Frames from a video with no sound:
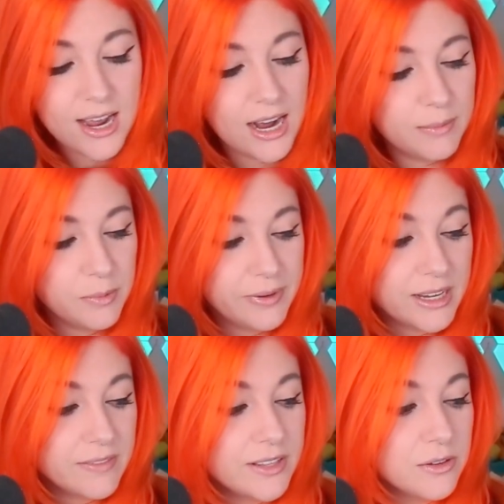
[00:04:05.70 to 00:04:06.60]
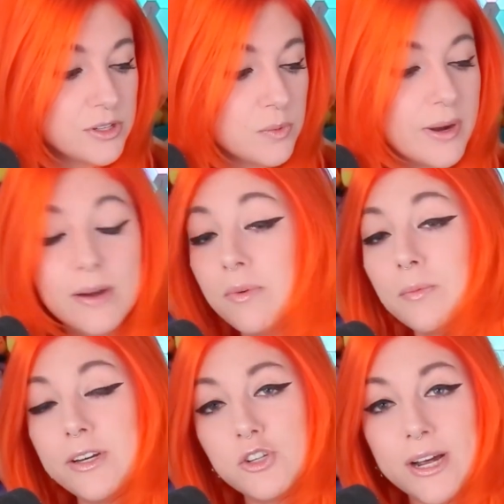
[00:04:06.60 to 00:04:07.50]
I'm gonna be giving those away when
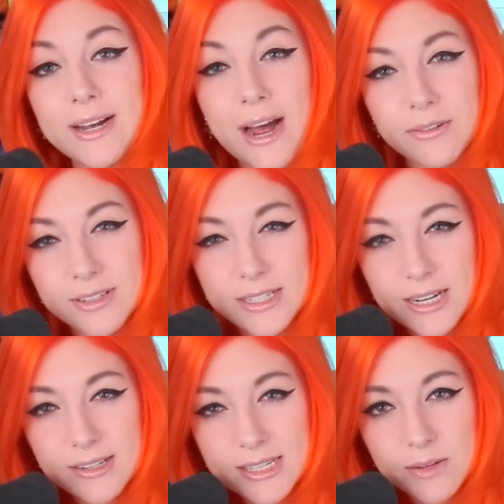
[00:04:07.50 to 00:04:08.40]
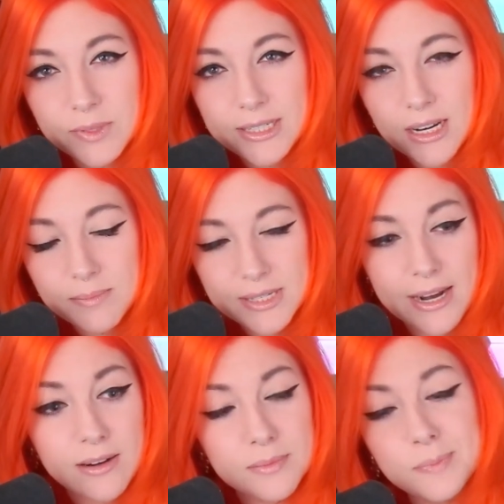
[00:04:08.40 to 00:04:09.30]
we check out the DLC when it comes
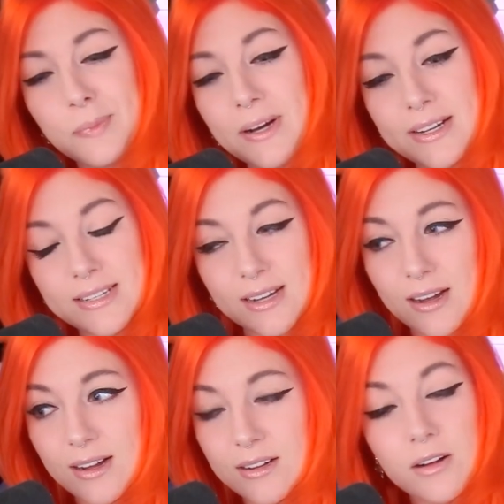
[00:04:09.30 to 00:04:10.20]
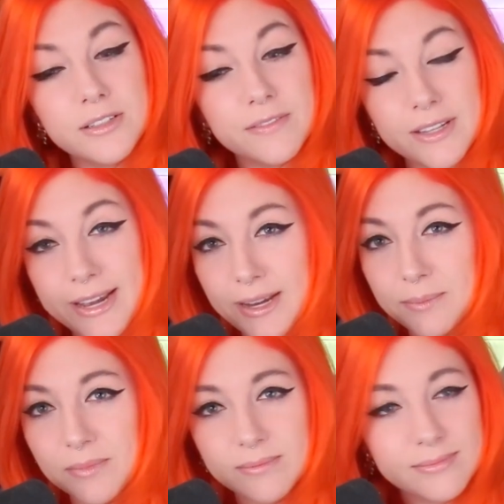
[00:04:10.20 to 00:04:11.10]
out, but Cult of the
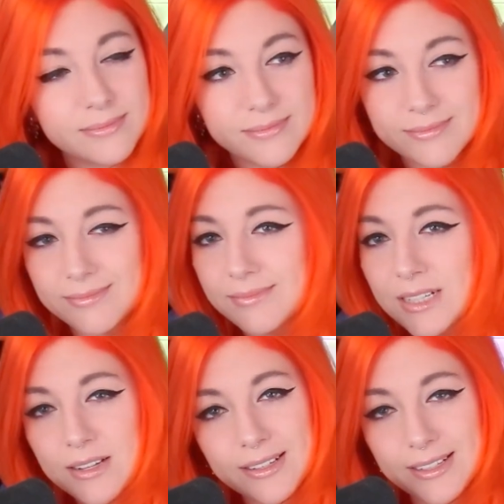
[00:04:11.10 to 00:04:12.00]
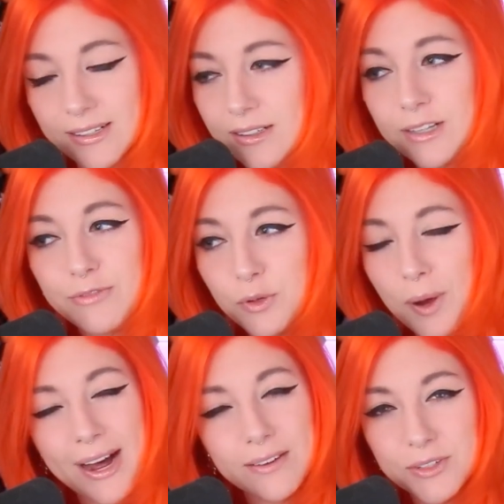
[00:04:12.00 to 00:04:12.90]
Lamb, if you
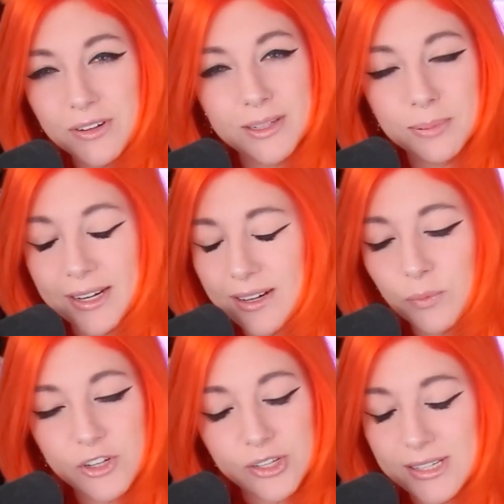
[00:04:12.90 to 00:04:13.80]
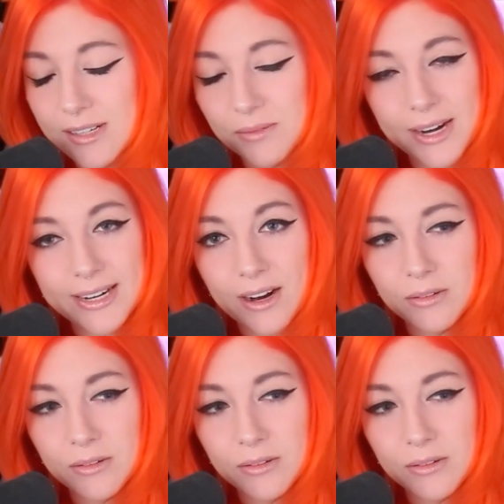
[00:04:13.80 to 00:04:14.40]
haven't already played it, wishlist it right now.